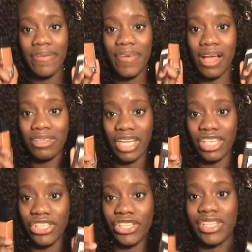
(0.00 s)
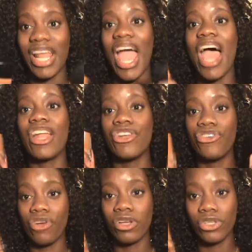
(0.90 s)
foundation at a
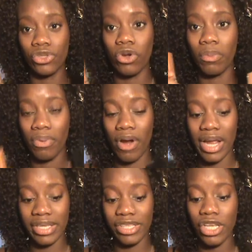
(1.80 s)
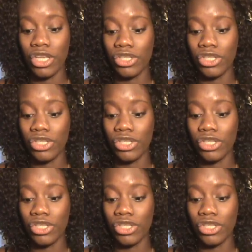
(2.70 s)
drugstore price.